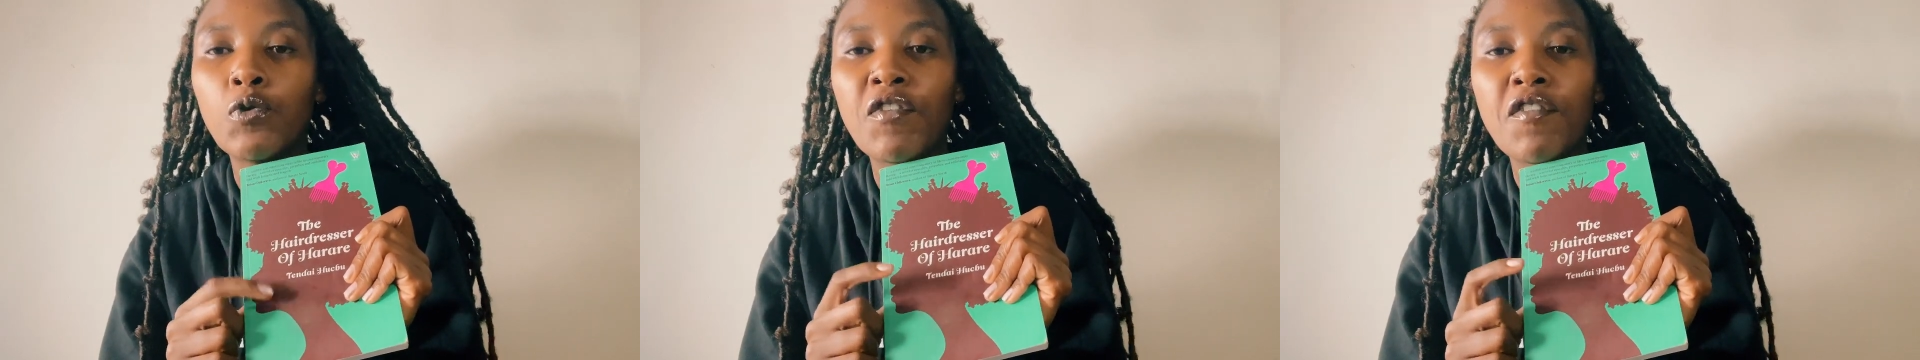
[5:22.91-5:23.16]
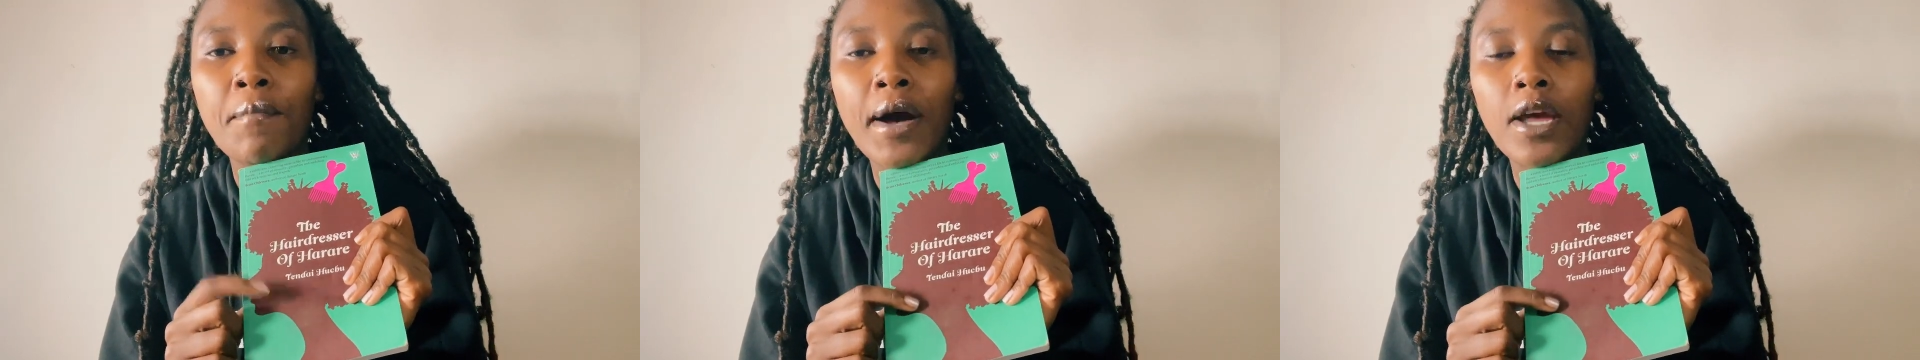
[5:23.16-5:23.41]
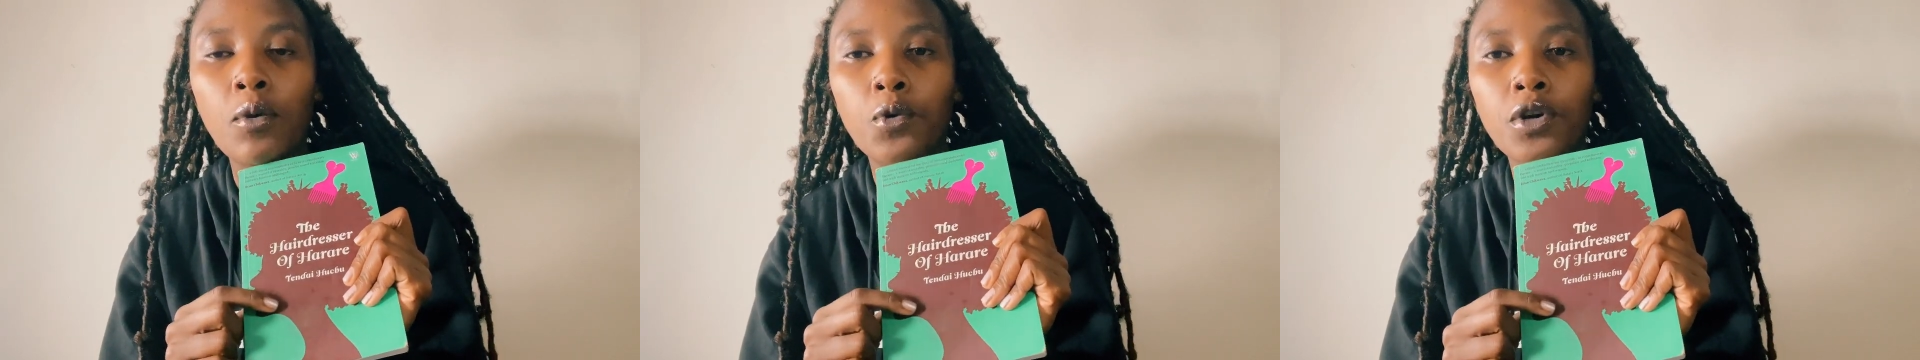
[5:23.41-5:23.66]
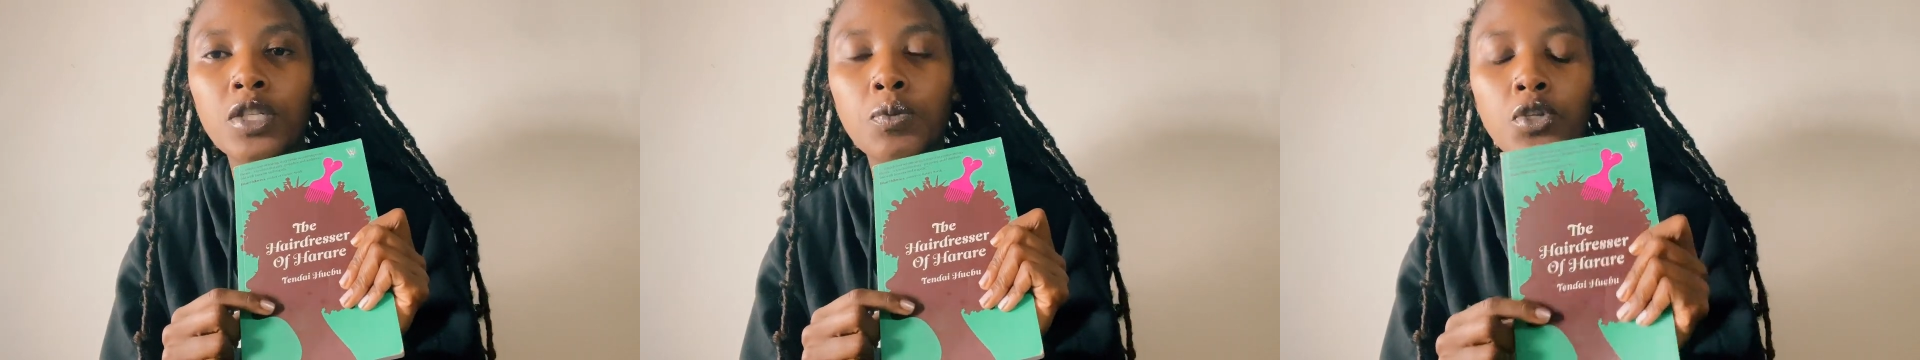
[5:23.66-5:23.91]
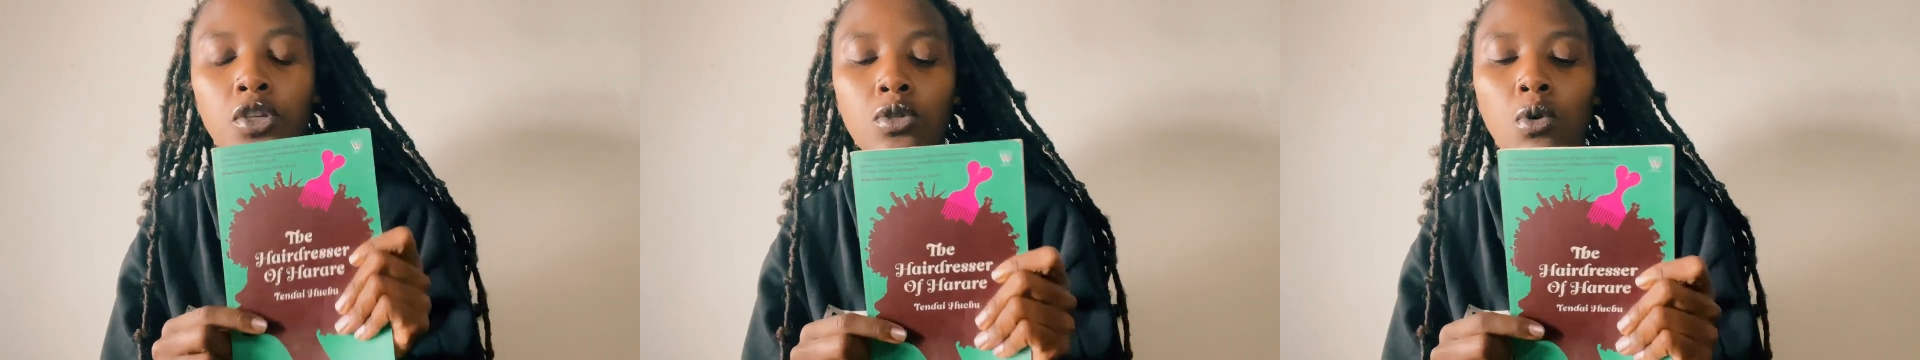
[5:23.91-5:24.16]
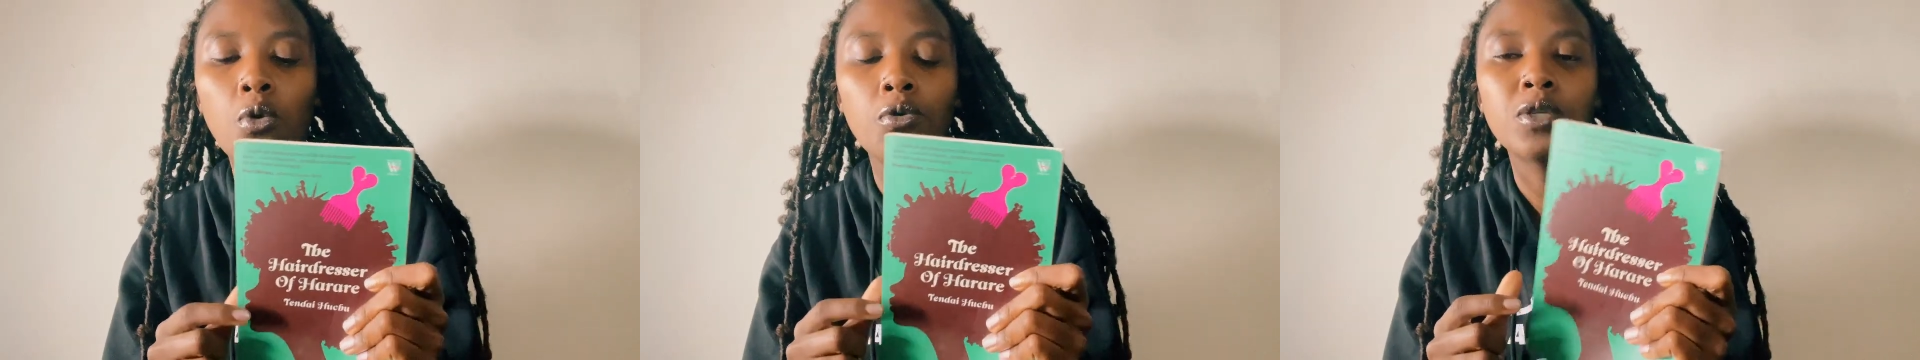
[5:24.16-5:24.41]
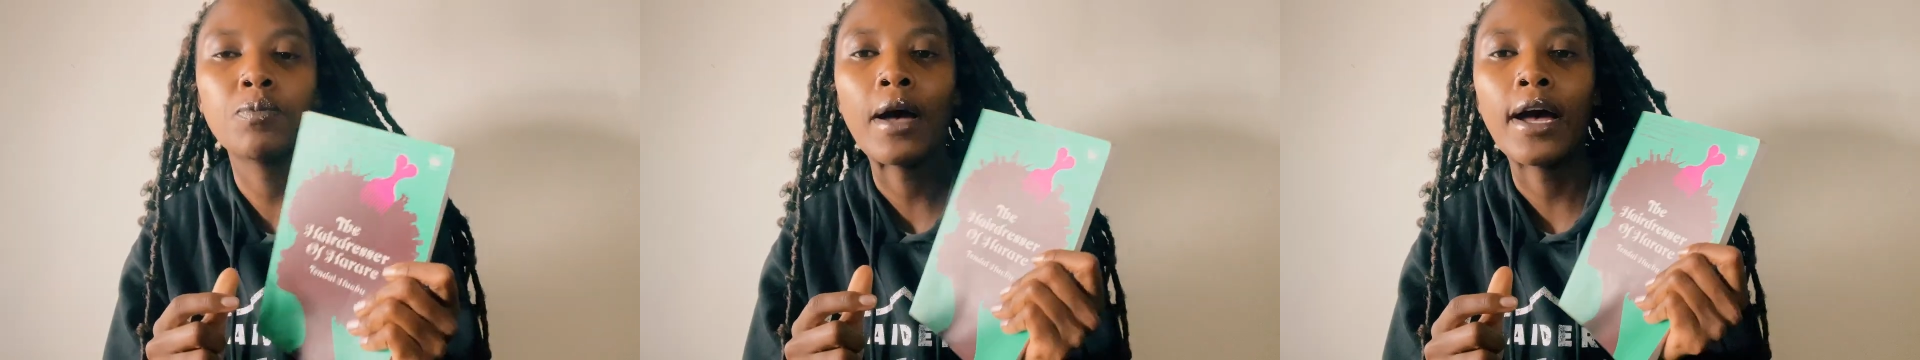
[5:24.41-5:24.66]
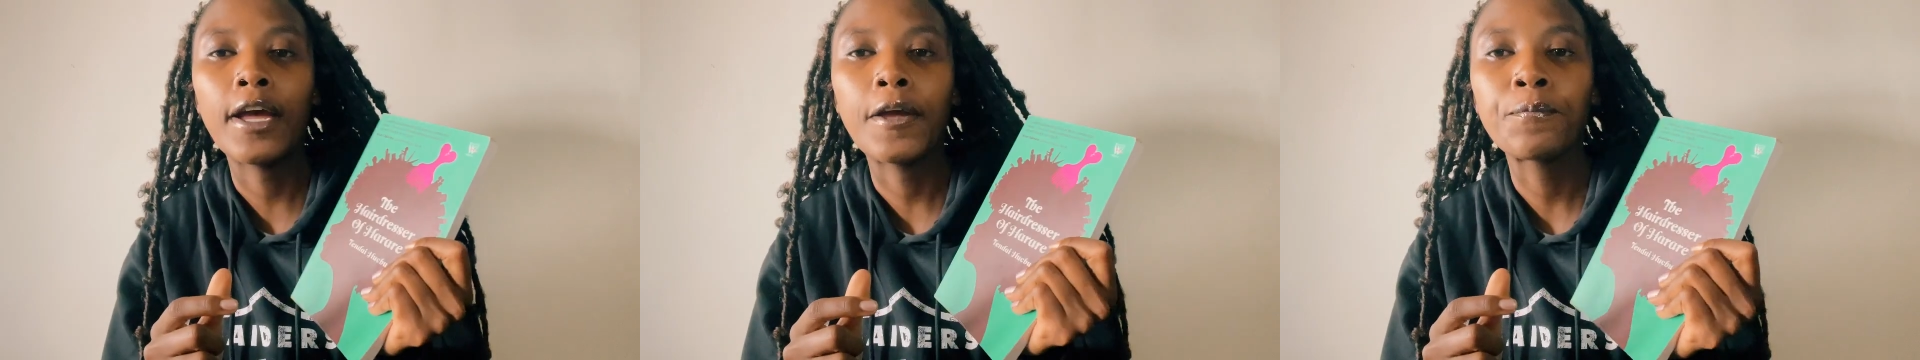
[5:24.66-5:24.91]
where Vimbai works, which is owned
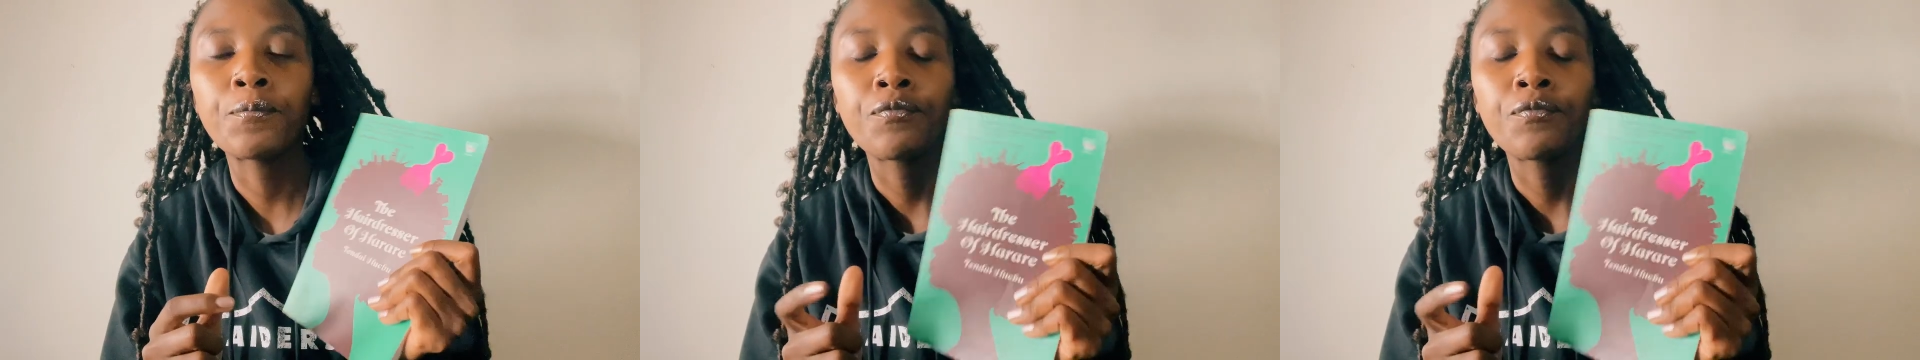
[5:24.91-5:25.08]
by